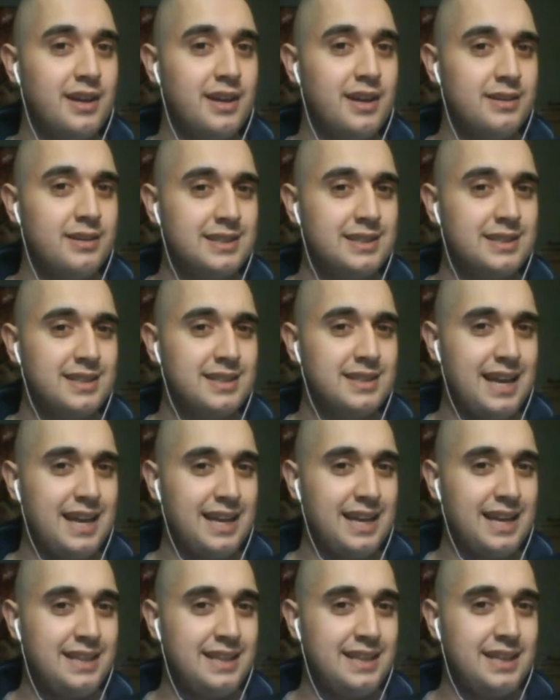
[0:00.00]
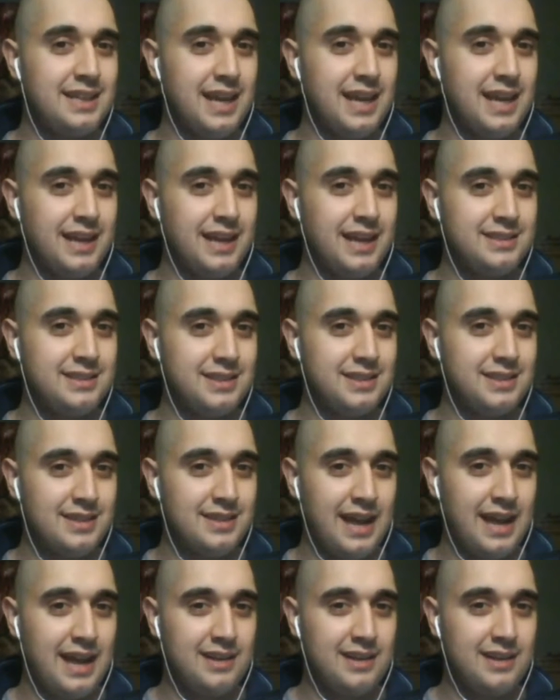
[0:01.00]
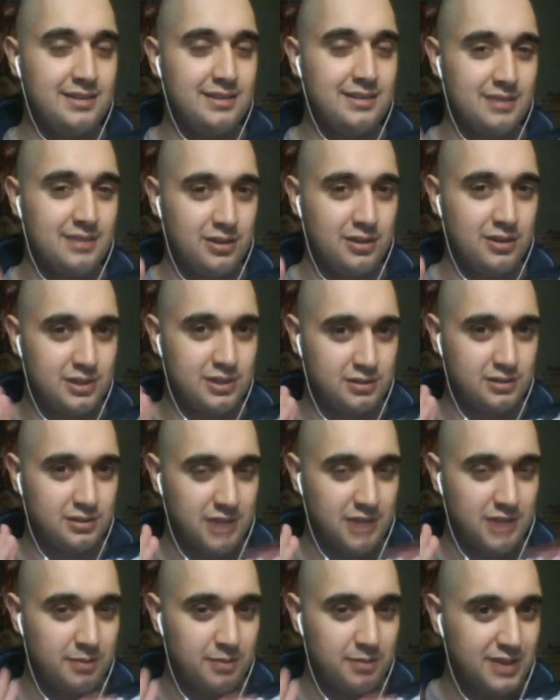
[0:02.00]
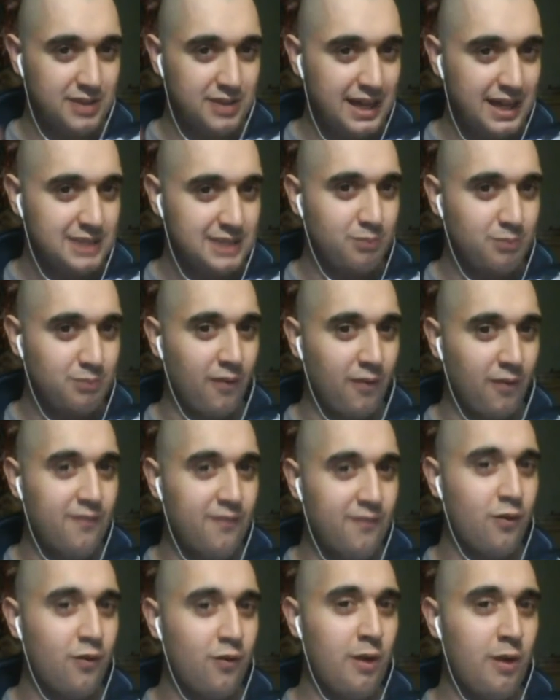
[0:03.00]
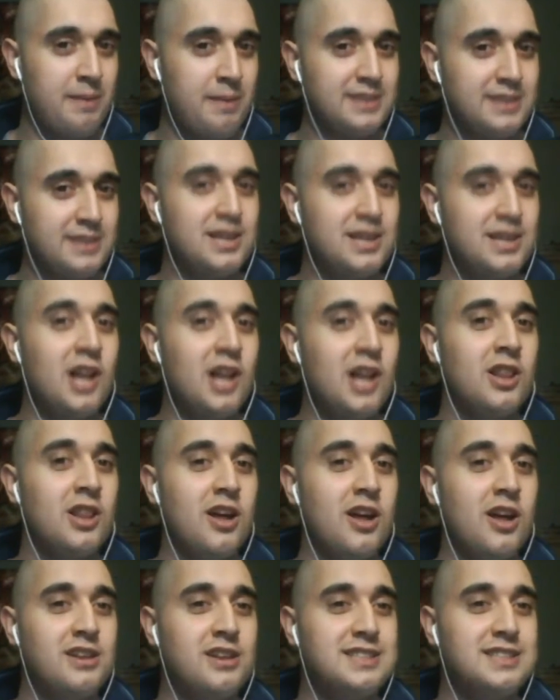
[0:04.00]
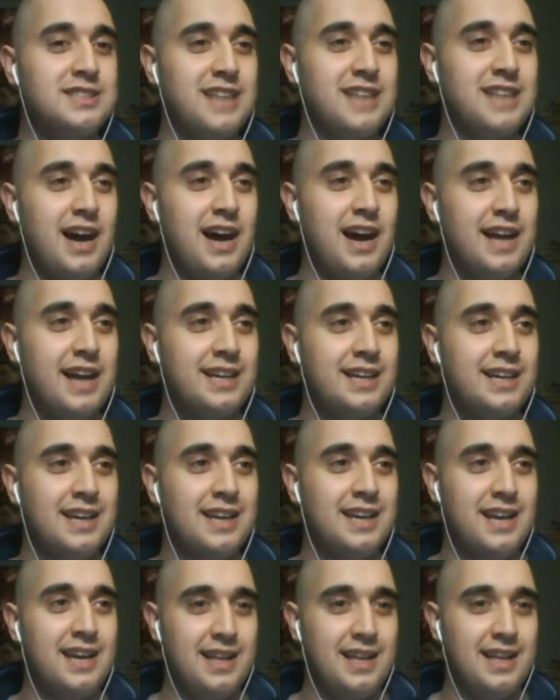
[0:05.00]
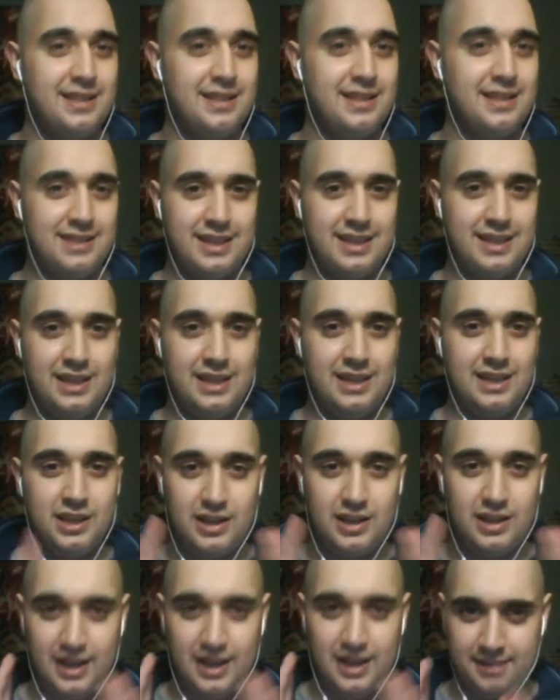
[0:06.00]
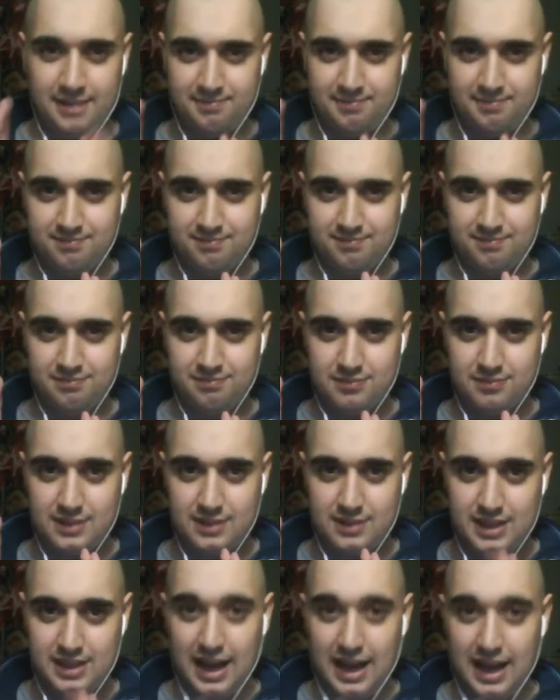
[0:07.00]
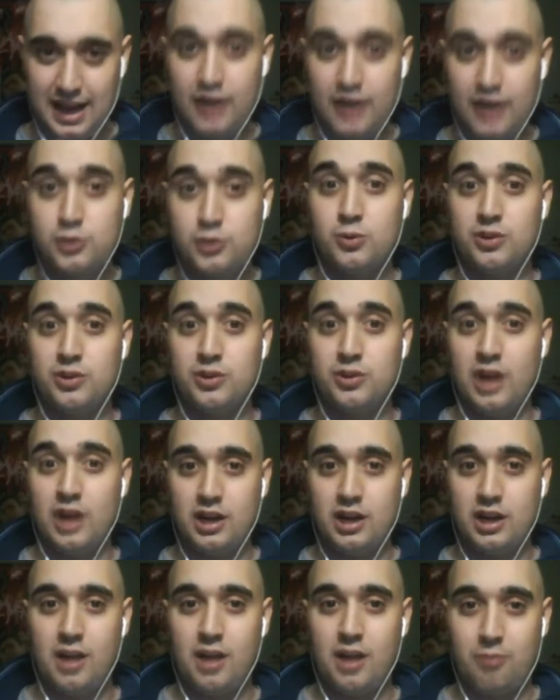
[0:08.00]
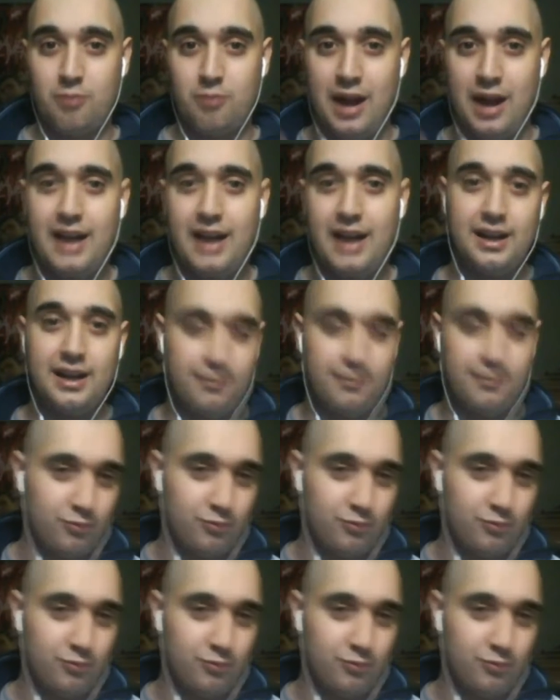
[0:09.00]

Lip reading: doesn't that indicate that there's a simultaneous performance alongside the actual not comprehending of